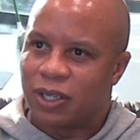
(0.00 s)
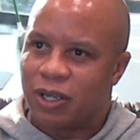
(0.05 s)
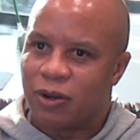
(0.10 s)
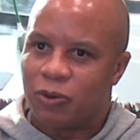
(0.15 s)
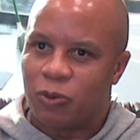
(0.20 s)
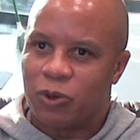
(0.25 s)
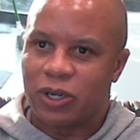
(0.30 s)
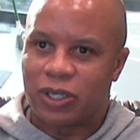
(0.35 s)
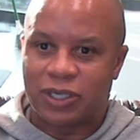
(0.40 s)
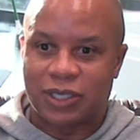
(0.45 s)

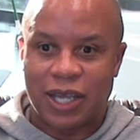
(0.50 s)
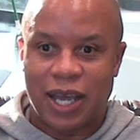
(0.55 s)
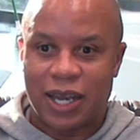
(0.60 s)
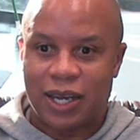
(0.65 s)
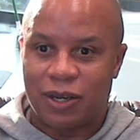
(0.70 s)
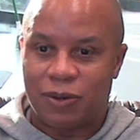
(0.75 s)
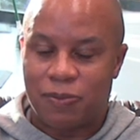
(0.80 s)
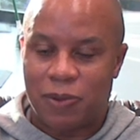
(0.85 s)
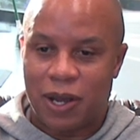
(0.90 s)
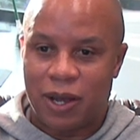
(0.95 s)
We're
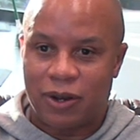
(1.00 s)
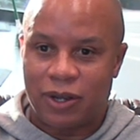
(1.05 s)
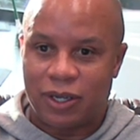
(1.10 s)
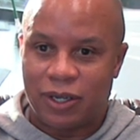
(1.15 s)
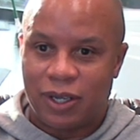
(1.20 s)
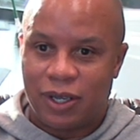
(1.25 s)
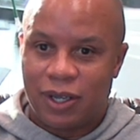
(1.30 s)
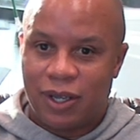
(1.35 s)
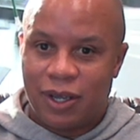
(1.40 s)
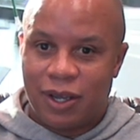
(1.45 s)
excited about it.
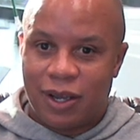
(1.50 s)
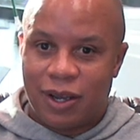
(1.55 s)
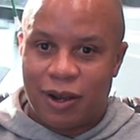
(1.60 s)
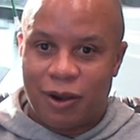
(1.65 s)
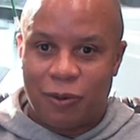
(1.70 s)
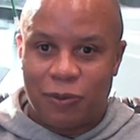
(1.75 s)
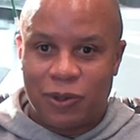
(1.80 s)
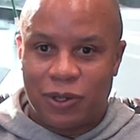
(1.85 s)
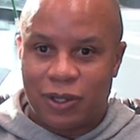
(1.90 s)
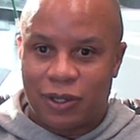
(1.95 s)

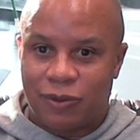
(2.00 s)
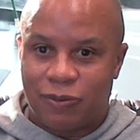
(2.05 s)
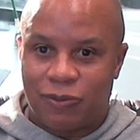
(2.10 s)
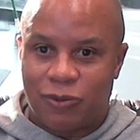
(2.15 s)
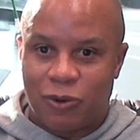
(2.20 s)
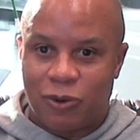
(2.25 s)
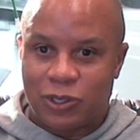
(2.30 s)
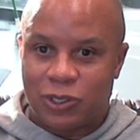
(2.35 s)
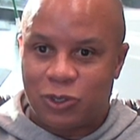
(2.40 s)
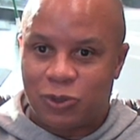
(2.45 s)
We're looking
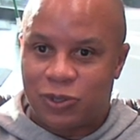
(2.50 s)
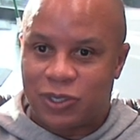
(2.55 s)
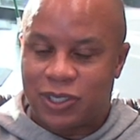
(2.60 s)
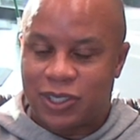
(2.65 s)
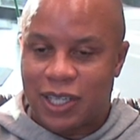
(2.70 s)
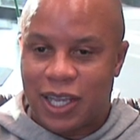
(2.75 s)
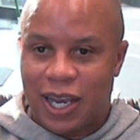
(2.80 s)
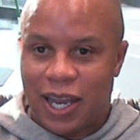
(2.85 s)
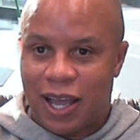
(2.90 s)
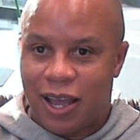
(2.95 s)
forward to a
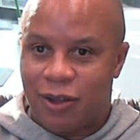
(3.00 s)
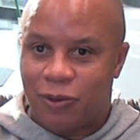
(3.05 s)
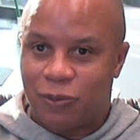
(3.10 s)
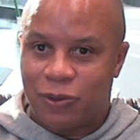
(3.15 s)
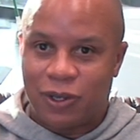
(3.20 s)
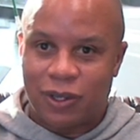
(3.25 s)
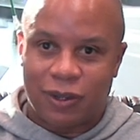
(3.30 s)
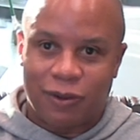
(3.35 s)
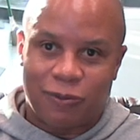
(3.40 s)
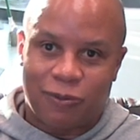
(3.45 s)
sellout. We're
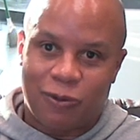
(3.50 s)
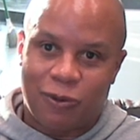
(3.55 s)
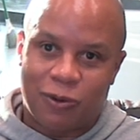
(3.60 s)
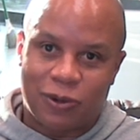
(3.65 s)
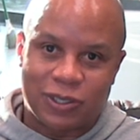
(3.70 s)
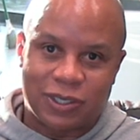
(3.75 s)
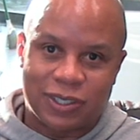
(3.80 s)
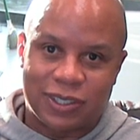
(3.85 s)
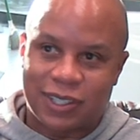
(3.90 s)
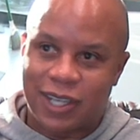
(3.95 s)
looking
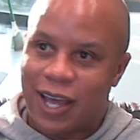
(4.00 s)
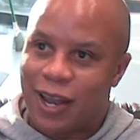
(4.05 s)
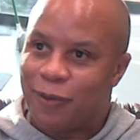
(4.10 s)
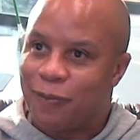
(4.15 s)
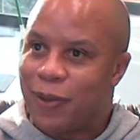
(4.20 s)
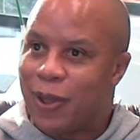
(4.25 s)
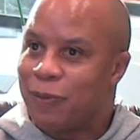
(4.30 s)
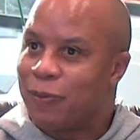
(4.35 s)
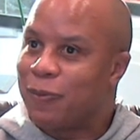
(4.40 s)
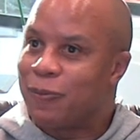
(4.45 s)
forward to Sada
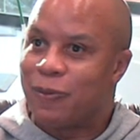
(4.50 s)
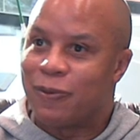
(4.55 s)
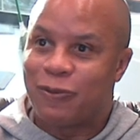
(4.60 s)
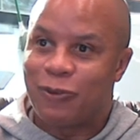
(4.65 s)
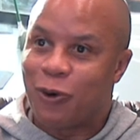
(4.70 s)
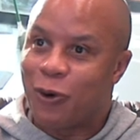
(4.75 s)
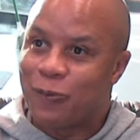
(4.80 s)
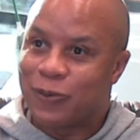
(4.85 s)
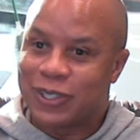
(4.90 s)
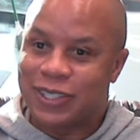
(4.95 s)
Baby
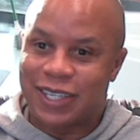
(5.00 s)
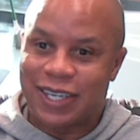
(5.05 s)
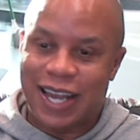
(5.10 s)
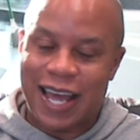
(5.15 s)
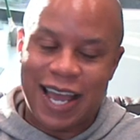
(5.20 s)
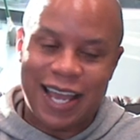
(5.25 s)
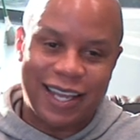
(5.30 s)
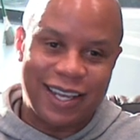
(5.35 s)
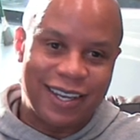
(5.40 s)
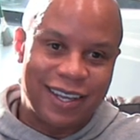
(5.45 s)
performing
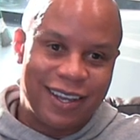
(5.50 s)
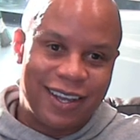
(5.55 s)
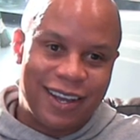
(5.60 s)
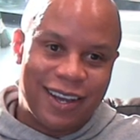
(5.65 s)
tonight.